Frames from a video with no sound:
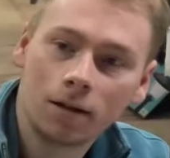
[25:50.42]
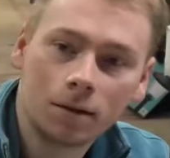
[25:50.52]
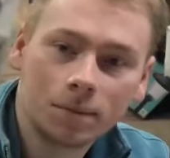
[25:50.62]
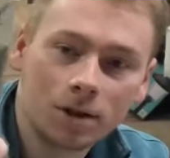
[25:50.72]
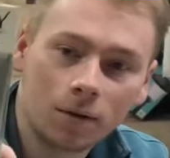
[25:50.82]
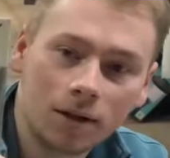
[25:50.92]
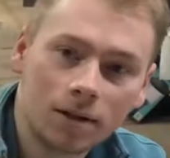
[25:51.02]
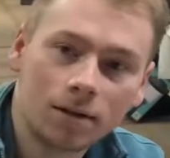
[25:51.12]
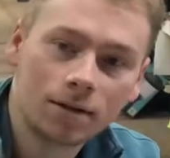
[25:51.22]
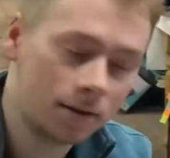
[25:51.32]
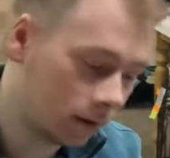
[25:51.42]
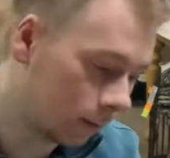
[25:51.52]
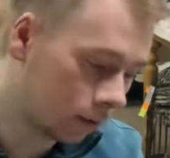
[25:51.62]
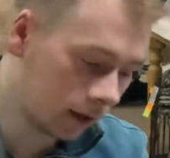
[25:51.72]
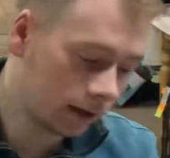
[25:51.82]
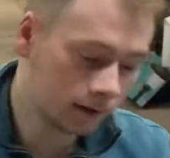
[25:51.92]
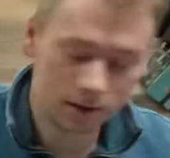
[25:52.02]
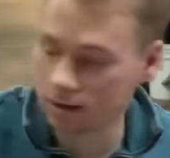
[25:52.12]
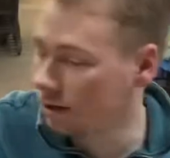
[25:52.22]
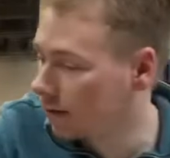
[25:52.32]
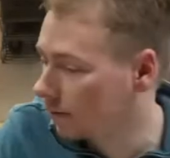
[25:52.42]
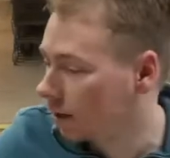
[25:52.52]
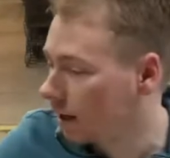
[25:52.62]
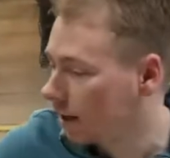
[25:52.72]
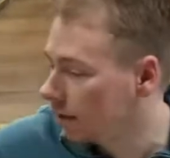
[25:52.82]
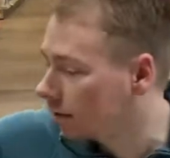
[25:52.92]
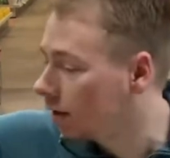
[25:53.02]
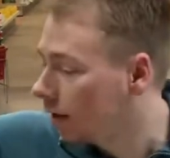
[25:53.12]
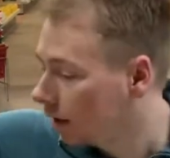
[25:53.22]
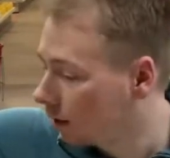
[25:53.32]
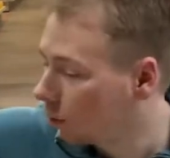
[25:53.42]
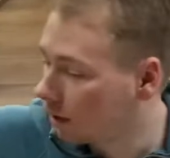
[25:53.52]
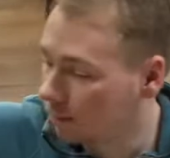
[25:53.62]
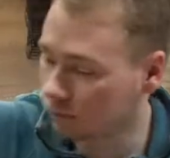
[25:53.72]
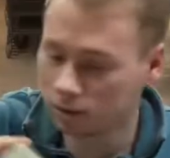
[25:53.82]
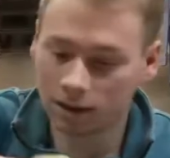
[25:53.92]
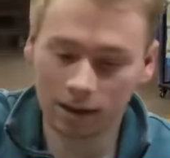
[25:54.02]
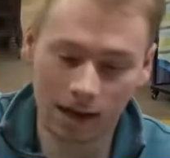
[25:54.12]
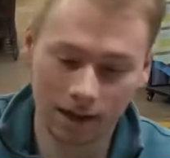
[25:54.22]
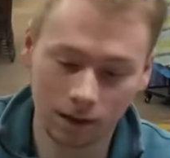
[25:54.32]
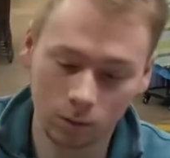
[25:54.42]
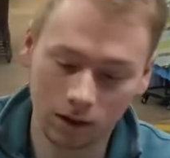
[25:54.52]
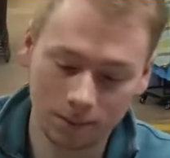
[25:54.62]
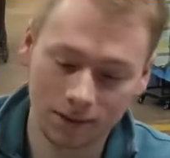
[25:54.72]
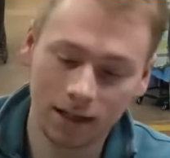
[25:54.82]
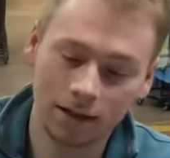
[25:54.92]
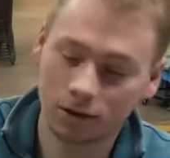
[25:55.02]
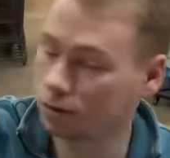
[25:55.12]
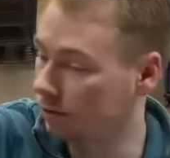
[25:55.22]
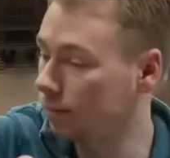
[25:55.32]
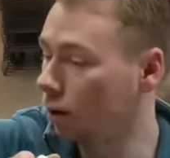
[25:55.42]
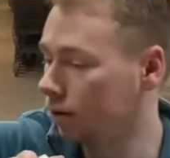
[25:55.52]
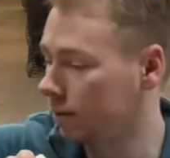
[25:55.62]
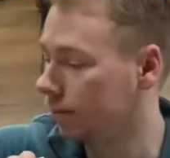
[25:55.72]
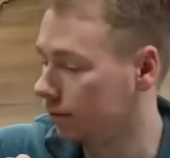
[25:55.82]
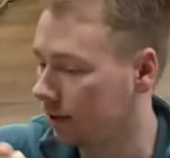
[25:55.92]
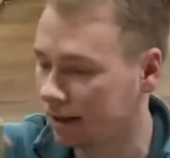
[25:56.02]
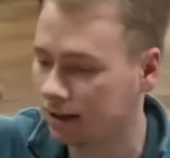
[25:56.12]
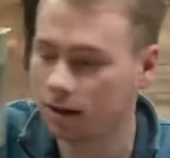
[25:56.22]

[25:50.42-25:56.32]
So this is some pretty good stuff right here. And what I'm really liking, what I'm seeing is there's multiples. I see a